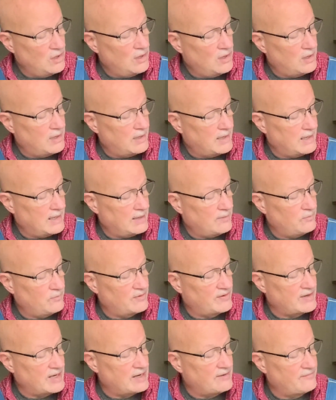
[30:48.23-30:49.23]
Um,
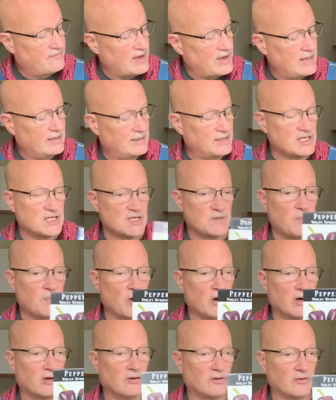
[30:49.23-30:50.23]
we've got a Violet
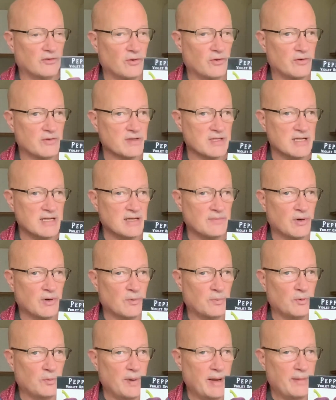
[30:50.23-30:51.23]
Sparkle. Thought it was a neat
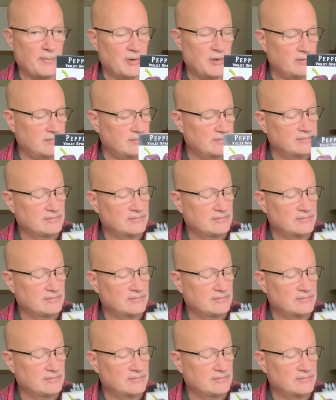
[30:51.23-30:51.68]
purple pepper.